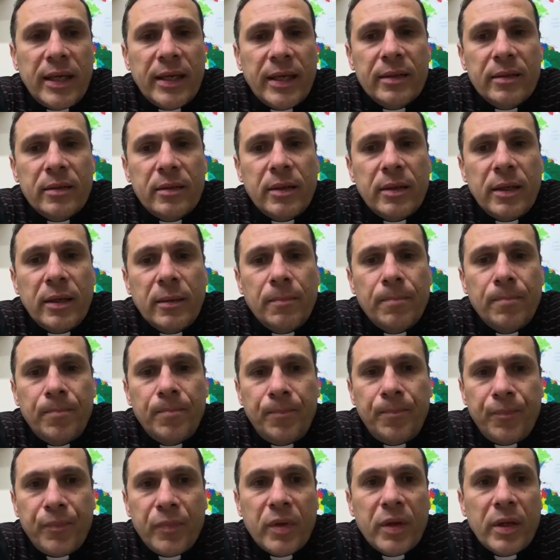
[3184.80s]
in
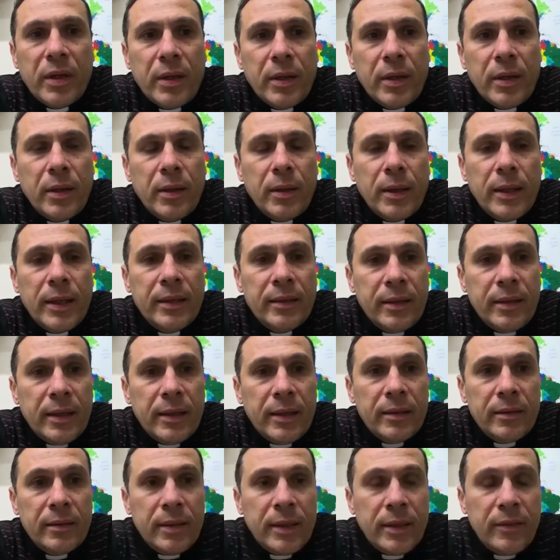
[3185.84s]

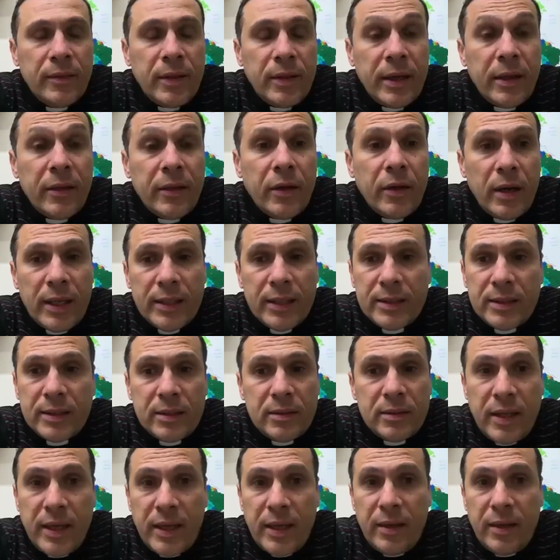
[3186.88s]
the Netherlands.
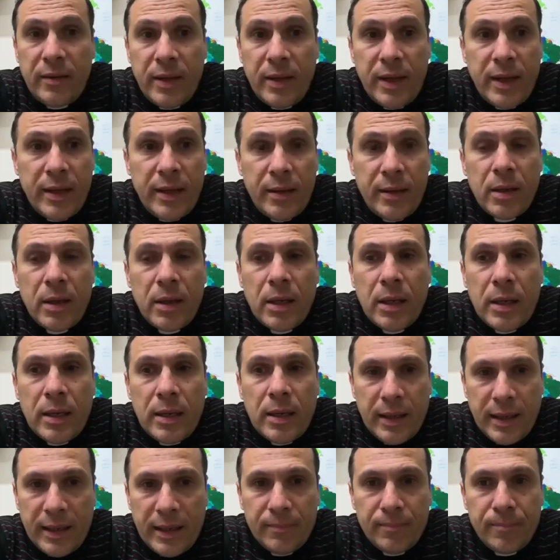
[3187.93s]

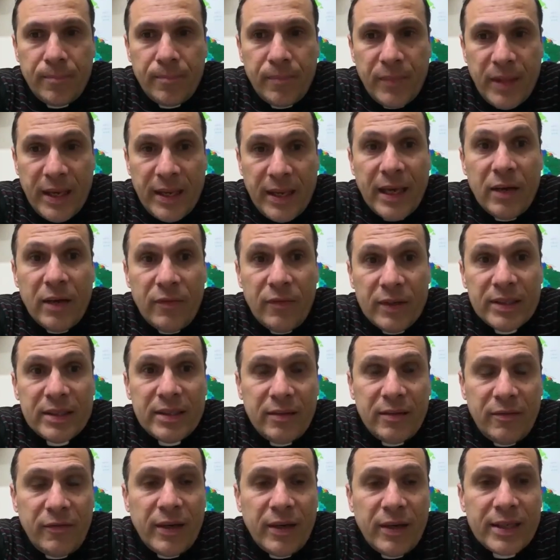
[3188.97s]
They gave us
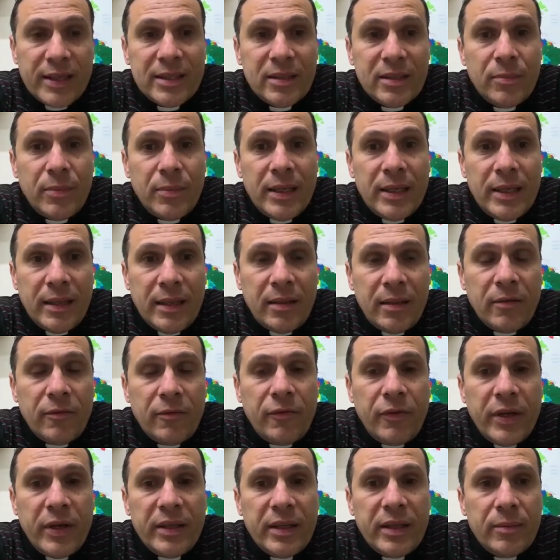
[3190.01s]
the flexibility and the
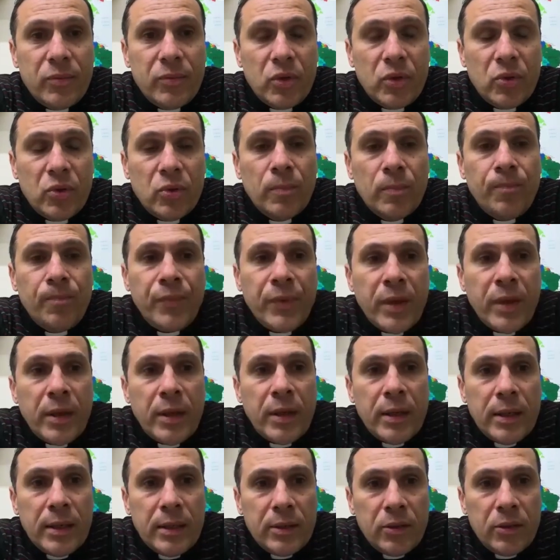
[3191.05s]
freedom to
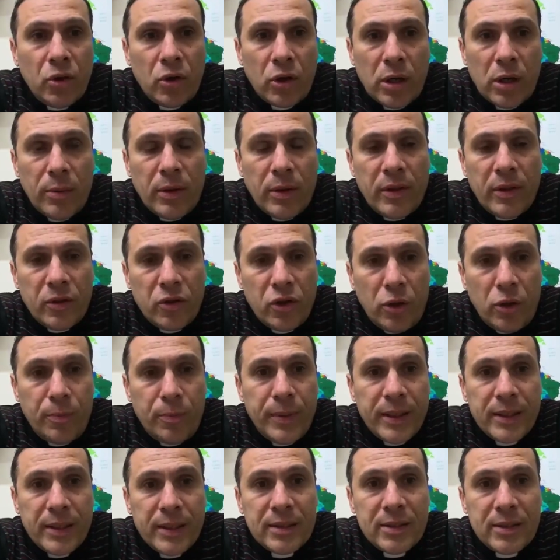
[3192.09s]
talk about the
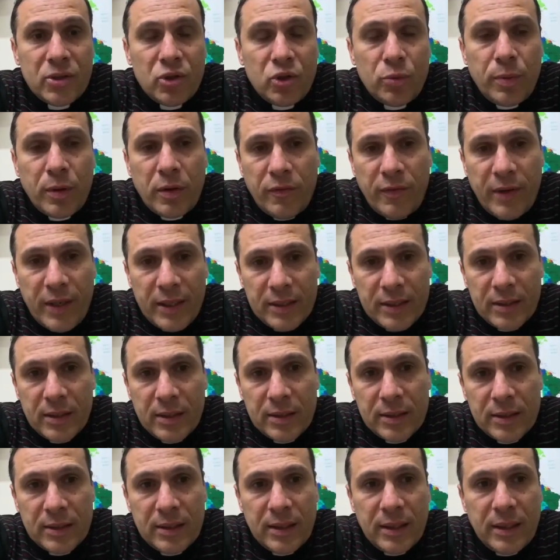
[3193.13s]
topics, the
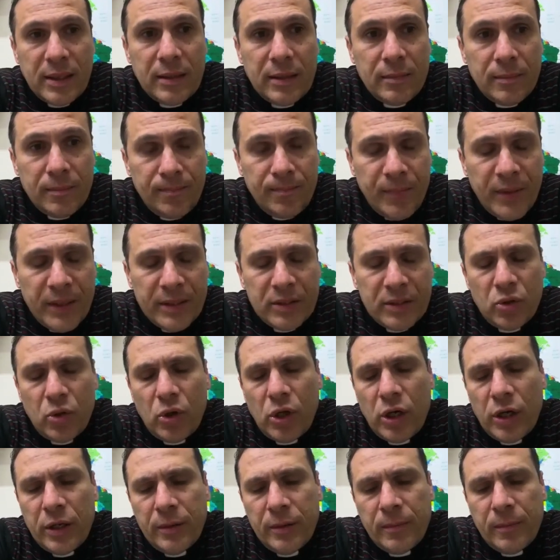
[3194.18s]
supervisors, the and so
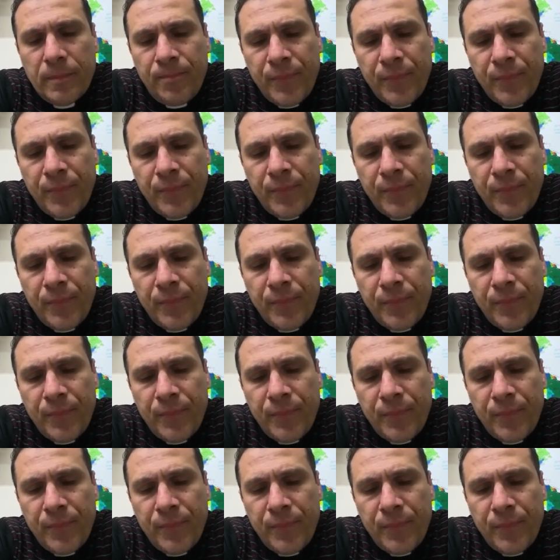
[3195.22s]
on.